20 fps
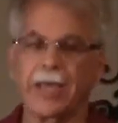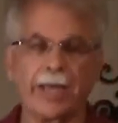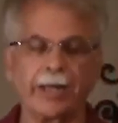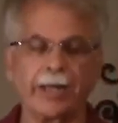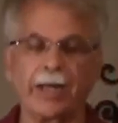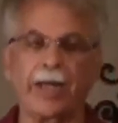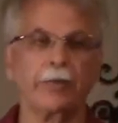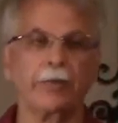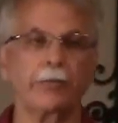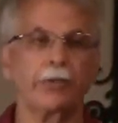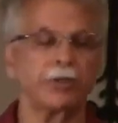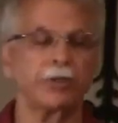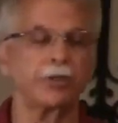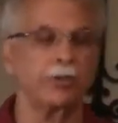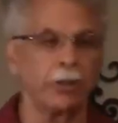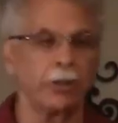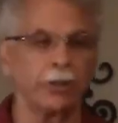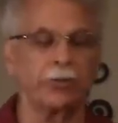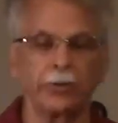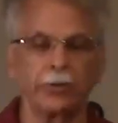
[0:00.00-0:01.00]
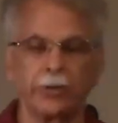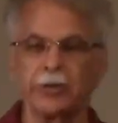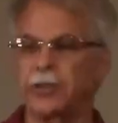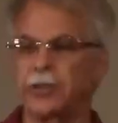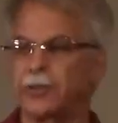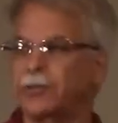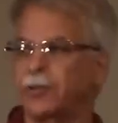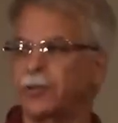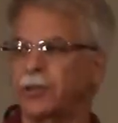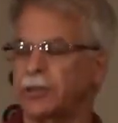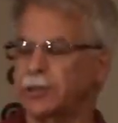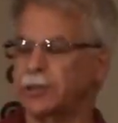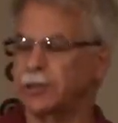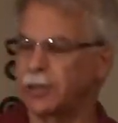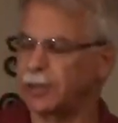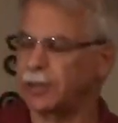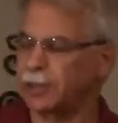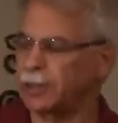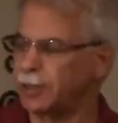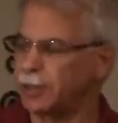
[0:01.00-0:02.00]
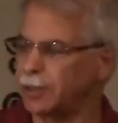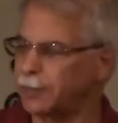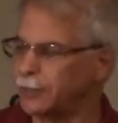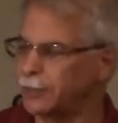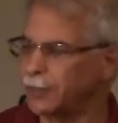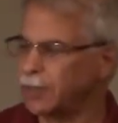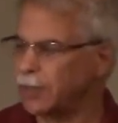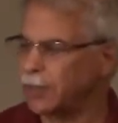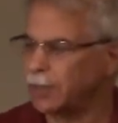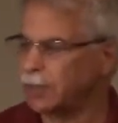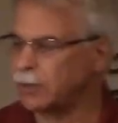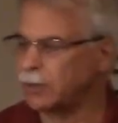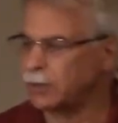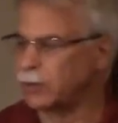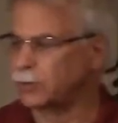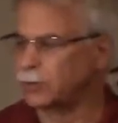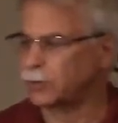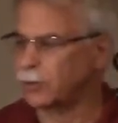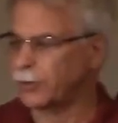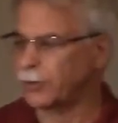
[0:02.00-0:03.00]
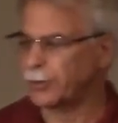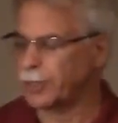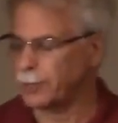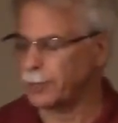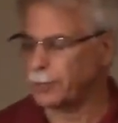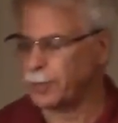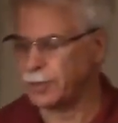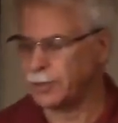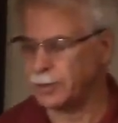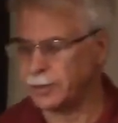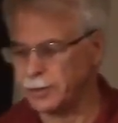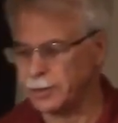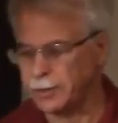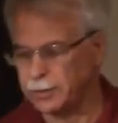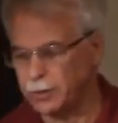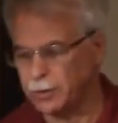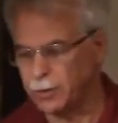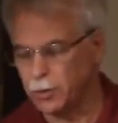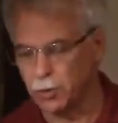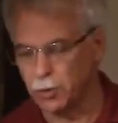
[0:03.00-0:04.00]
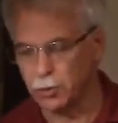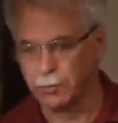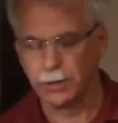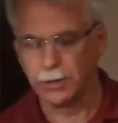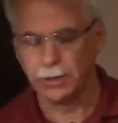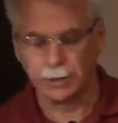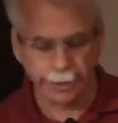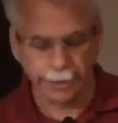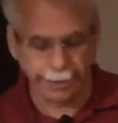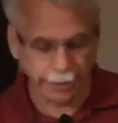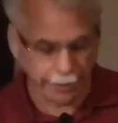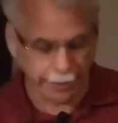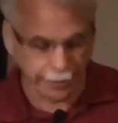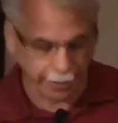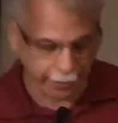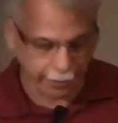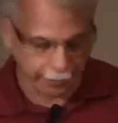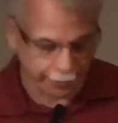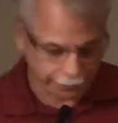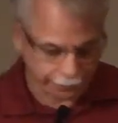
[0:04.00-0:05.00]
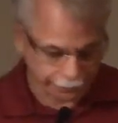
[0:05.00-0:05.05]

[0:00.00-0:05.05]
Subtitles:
And I was no different, growing up in a home like that.